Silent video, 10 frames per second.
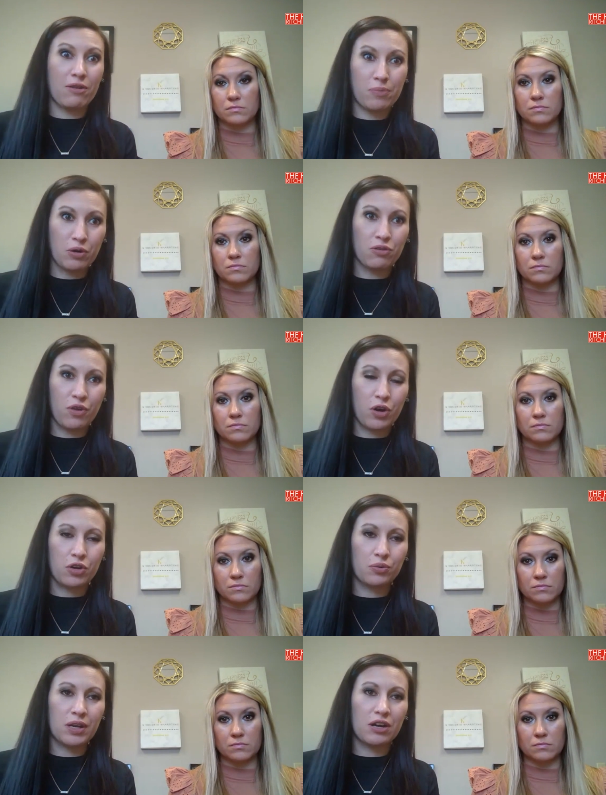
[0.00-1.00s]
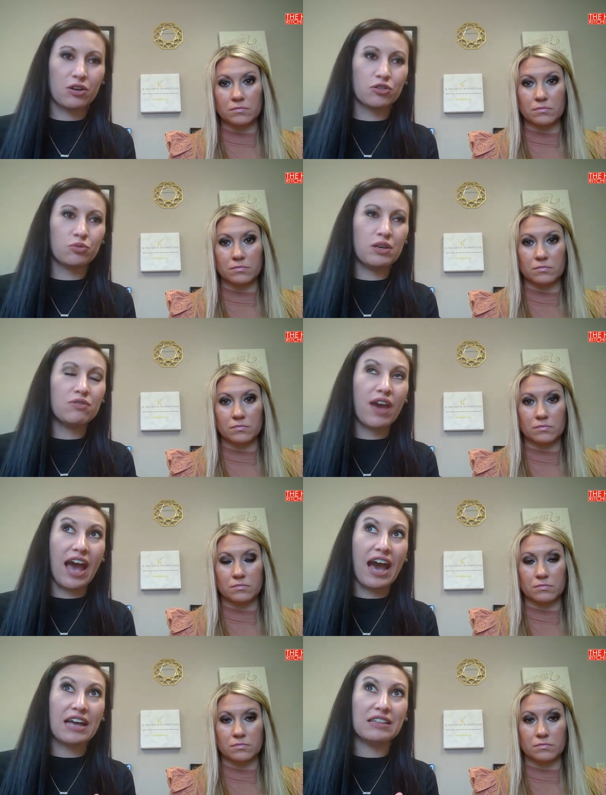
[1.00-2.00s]
Speaker 1: both of our careers, we've
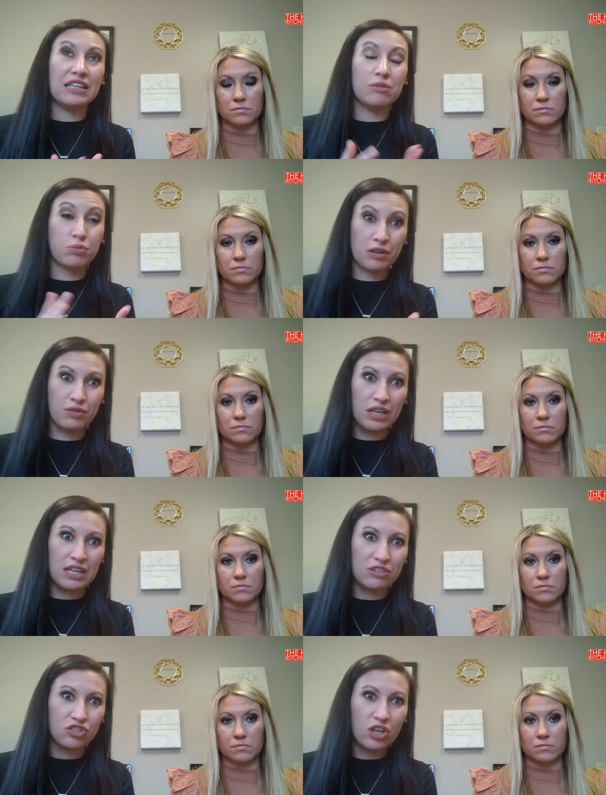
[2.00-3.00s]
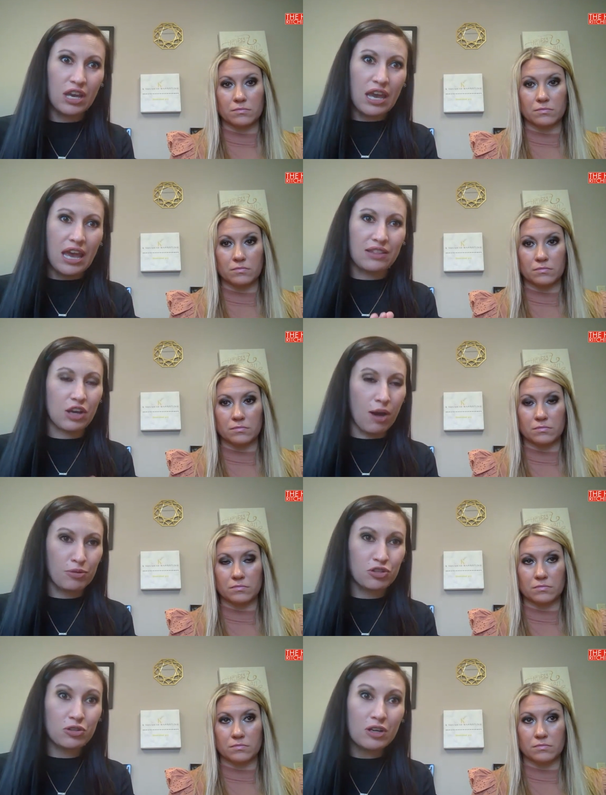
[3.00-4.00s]
had the privilege and the
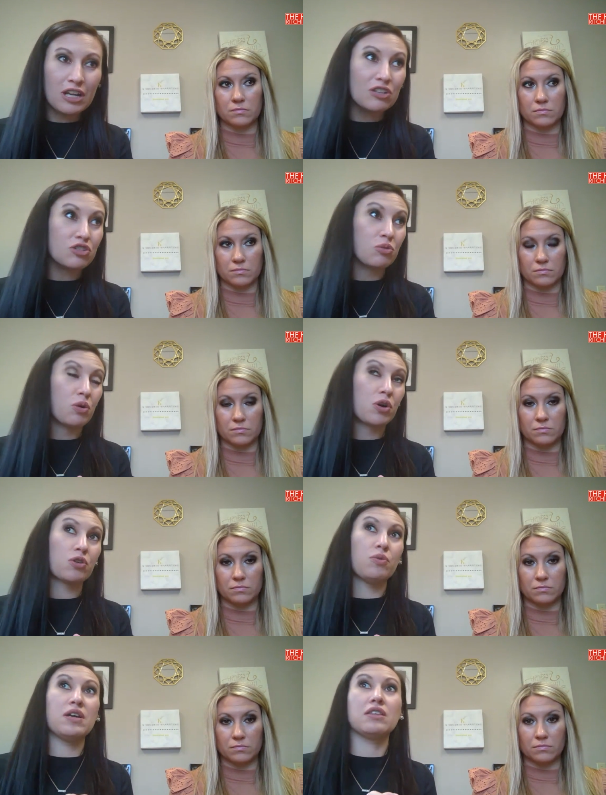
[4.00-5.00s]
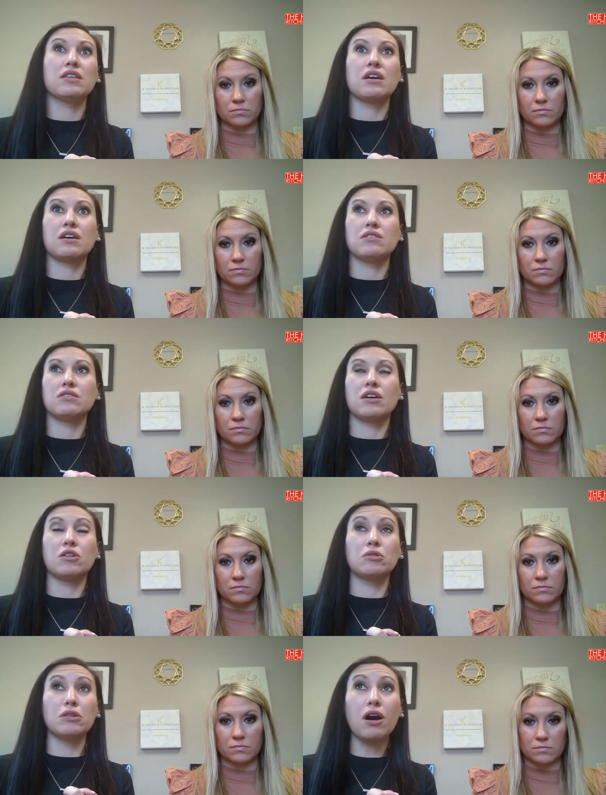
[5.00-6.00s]
opportunity to work with a
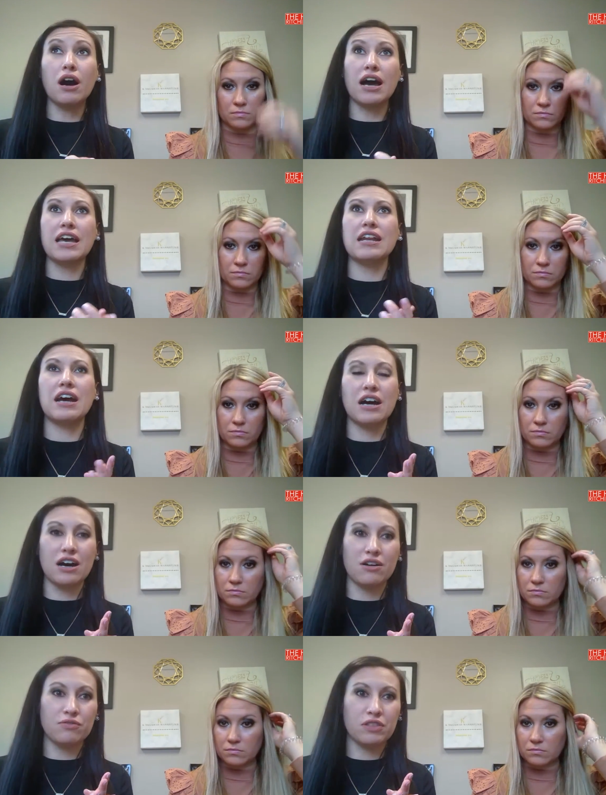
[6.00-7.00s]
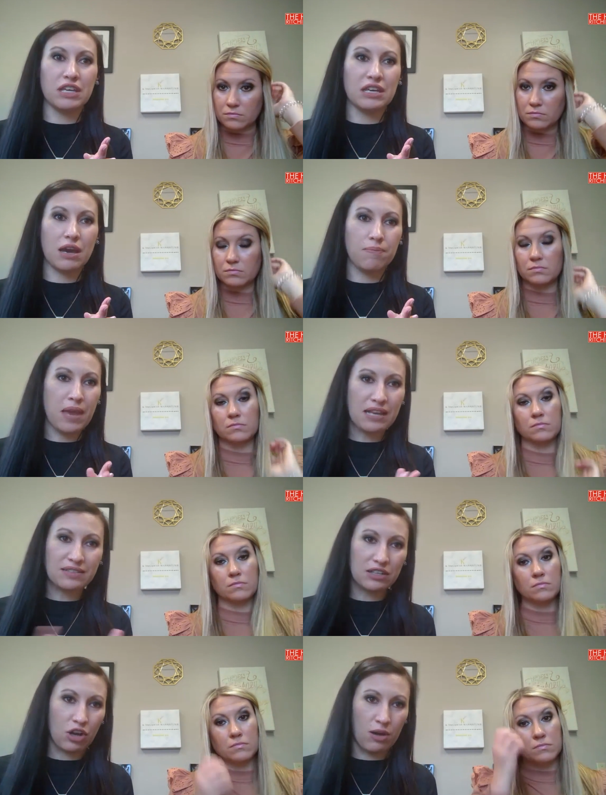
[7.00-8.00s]
lot of the
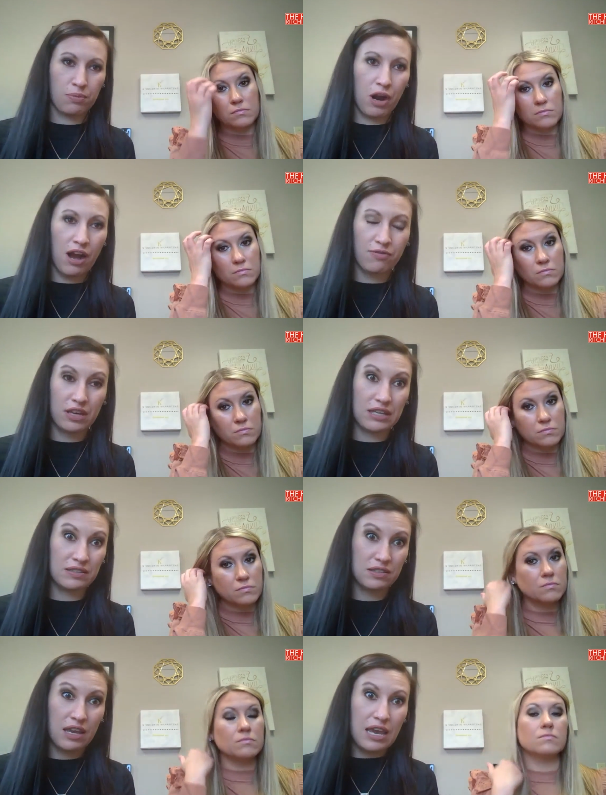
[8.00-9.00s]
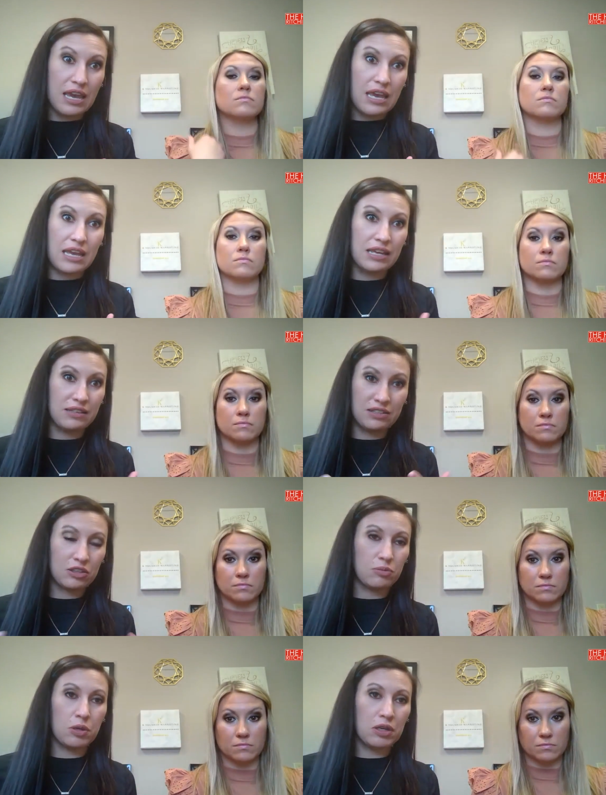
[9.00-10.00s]
amazing nonprofits in this
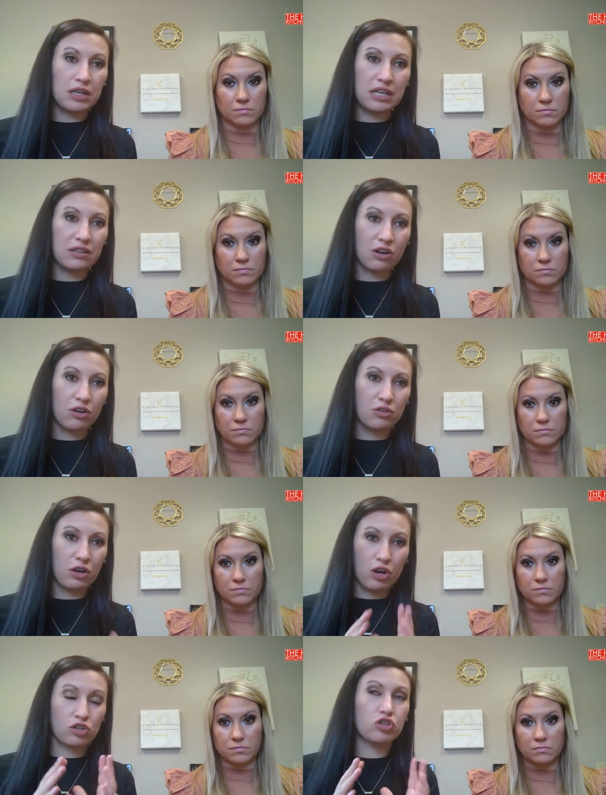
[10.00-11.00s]
community. There are